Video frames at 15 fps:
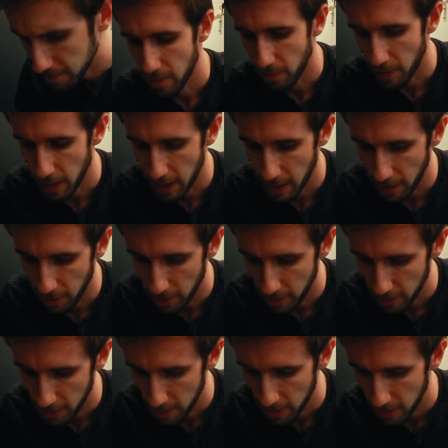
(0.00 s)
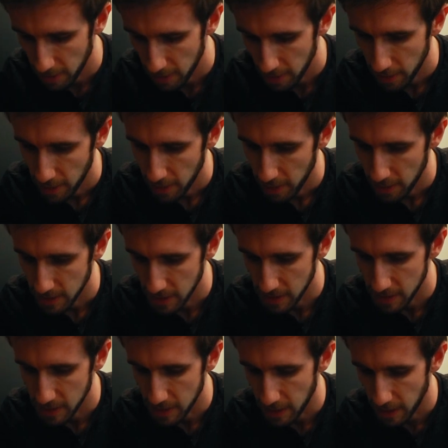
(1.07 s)
Wow, this
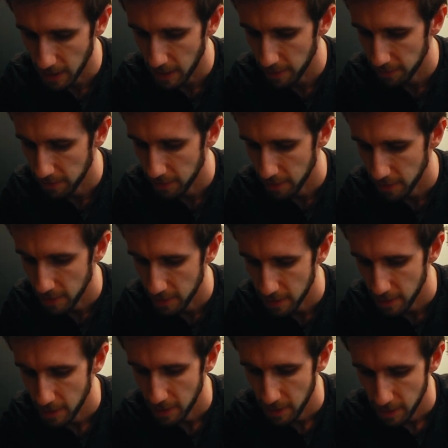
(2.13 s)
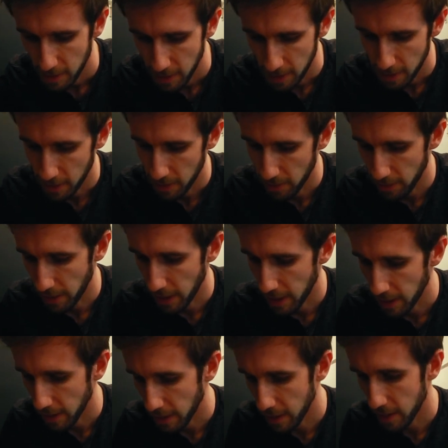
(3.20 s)
is tough.
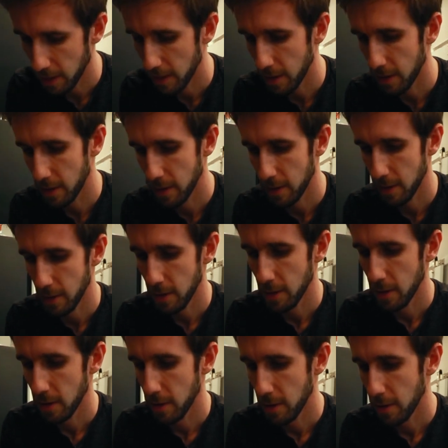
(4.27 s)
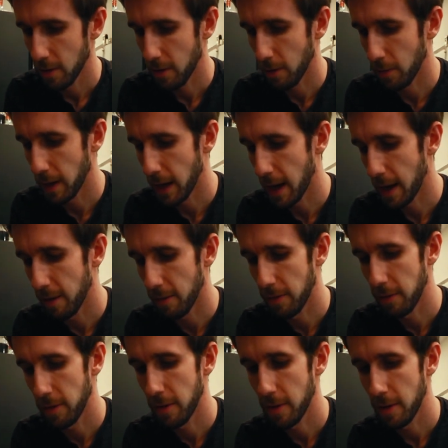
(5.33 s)
Alrighty. So we have
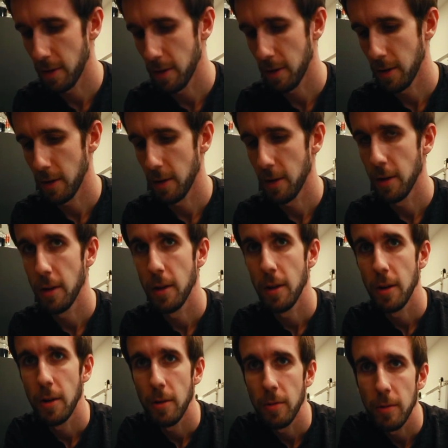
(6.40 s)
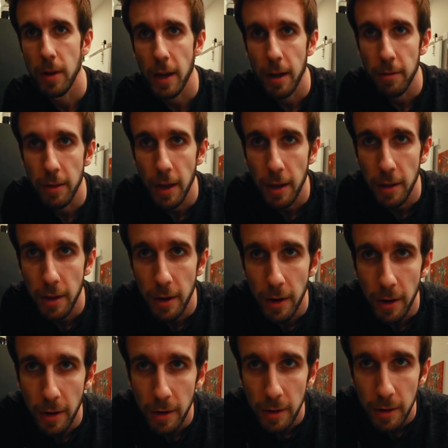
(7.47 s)
that
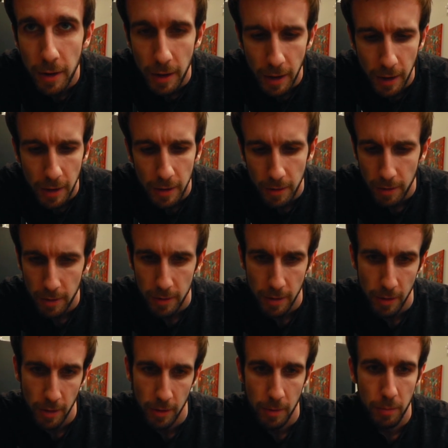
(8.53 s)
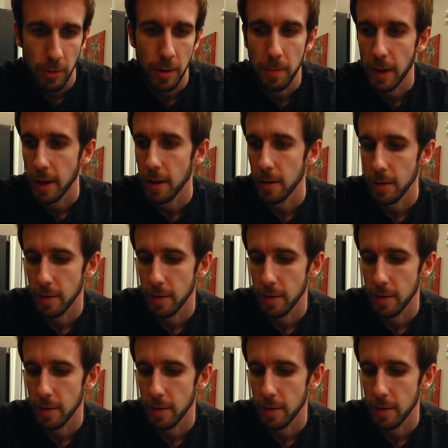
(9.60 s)
there. Look at that. That doesn't look pretty bad.